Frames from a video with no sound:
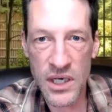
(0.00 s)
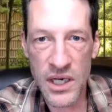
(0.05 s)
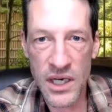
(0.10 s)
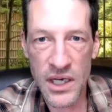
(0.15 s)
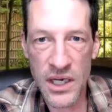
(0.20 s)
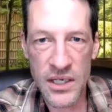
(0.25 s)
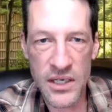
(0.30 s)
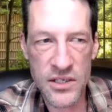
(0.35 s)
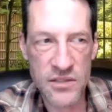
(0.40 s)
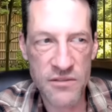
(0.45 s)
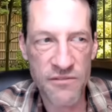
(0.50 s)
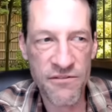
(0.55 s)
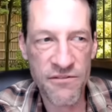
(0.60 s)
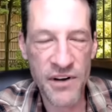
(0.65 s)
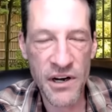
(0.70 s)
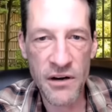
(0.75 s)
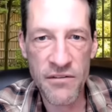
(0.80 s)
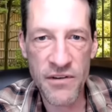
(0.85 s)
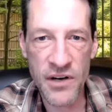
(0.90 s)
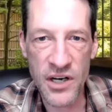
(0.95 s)
and it is a
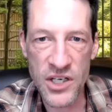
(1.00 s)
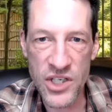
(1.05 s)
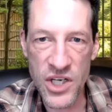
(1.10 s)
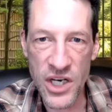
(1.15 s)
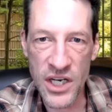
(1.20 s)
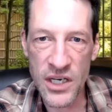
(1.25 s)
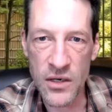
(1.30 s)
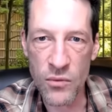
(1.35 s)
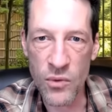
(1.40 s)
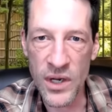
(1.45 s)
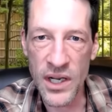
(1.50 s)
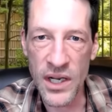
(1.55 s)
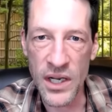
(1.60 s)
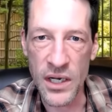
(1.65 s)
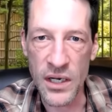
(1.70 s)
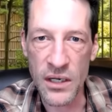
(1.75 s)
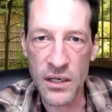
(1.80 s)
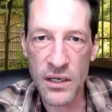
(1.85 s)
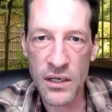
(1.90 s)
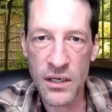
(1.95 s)
very very jaded
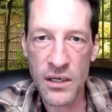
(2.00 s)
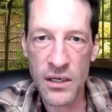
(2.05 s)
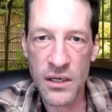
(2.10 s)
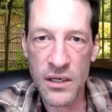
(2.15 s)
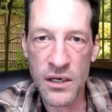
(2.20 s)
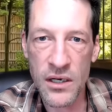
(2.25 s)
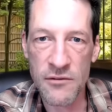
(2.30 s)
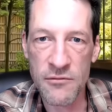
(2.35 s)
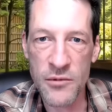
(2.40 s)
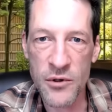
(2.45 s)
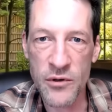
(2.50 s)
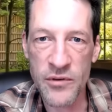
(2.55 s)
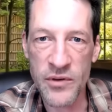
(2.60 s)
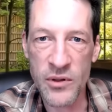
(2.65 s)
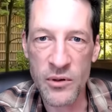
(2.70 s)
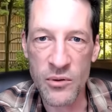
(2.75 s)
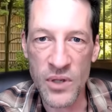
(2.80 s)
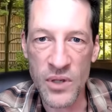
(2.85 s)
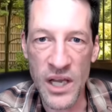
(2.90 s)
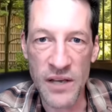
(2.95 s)
way of moving
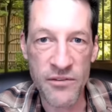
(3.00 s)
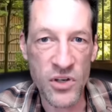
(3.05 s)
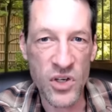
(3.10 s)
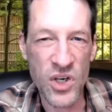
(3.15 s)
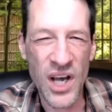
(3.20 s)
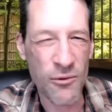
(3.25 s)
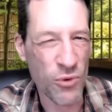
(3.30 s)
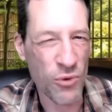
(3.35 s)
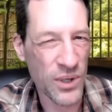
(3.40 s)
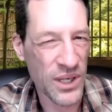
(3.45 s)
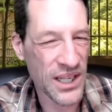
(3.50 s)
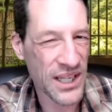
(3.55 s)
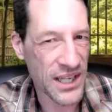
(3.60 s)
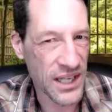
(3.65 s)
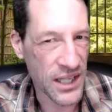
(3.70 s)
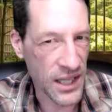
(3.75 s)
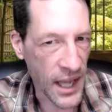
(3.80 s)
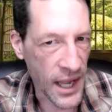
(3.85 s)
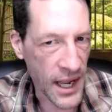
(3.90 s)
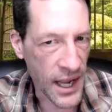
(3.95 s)
through life. You're not really
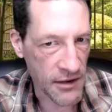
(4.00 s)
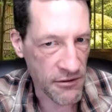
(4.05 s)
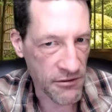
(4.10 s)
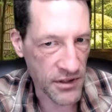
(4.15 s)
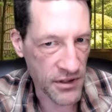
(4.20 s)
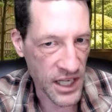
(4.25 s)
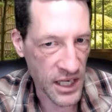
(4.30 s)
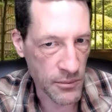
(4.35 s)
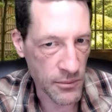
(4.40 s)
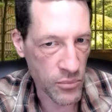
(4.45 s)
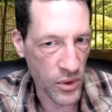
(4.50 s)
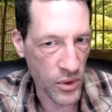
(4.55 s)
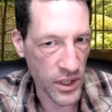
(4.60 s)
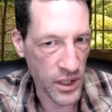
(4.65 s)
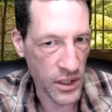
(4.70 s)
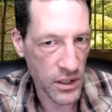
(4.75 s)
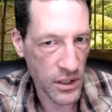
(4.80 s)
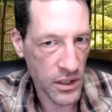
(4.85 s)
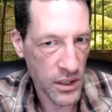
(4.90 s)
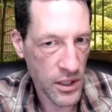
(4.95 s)
alive at that
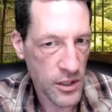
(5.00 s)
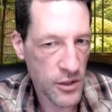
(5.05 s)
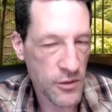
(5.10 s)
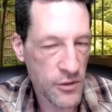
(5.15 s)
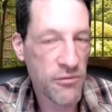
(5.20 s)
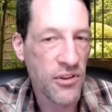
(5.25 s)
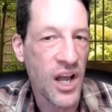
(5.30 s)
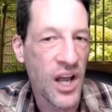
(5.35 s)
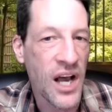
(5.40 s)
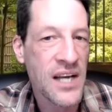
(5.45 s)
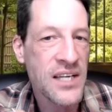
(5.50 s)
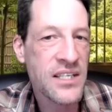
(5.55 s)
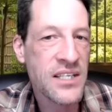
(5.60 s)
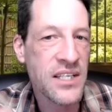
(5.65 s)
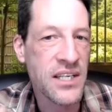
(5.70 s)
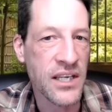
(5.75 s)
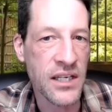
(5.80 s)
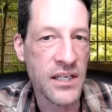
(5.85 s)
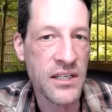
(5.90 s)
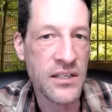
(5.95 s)
point. You've lost
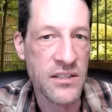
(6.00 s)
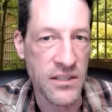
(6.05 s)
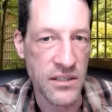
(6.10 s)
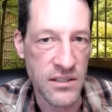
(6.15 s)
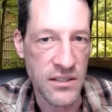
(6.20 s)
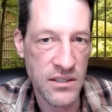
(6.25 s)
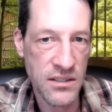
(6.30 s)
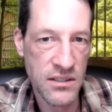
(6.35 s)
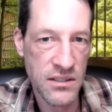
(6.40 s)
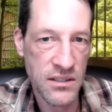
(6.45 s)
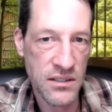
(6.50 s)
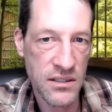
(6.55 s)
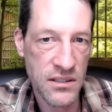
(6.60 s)
the innocence.